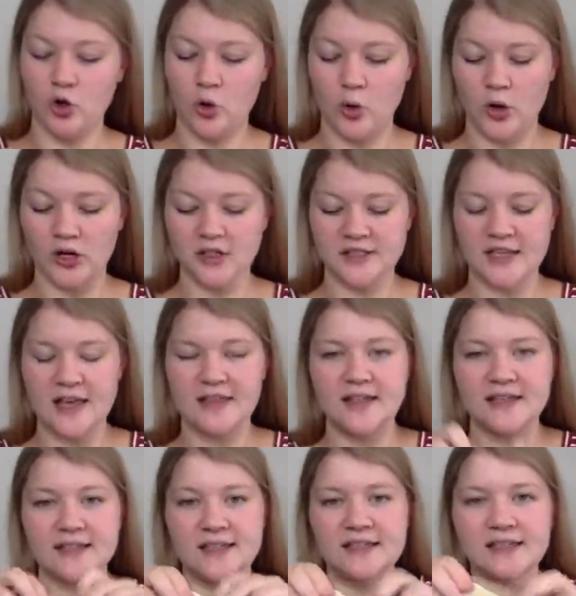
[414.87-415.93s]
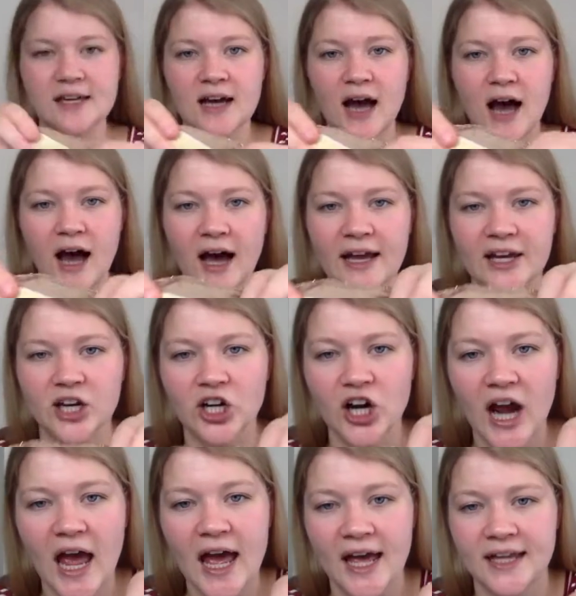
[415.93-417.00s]
Kors, and this is the higher
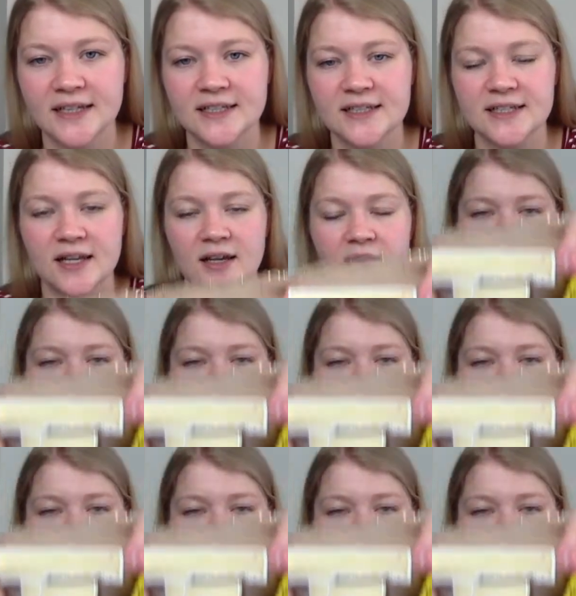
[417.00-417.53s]
end